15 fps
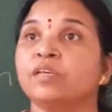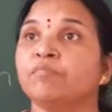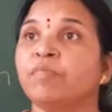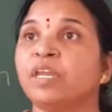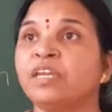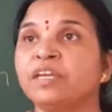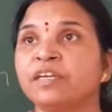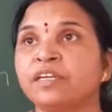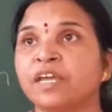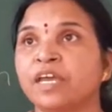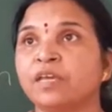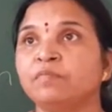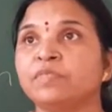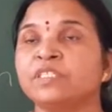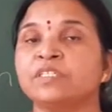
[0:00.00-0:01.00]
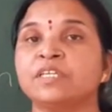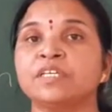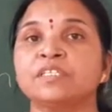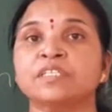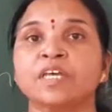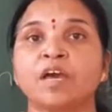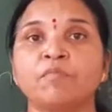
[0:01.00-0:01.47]
Many a times
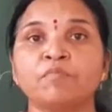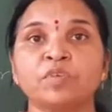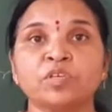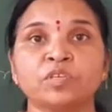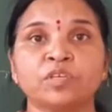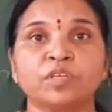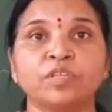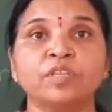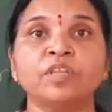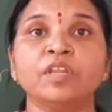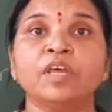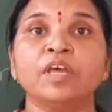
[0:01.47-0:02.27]
this combustion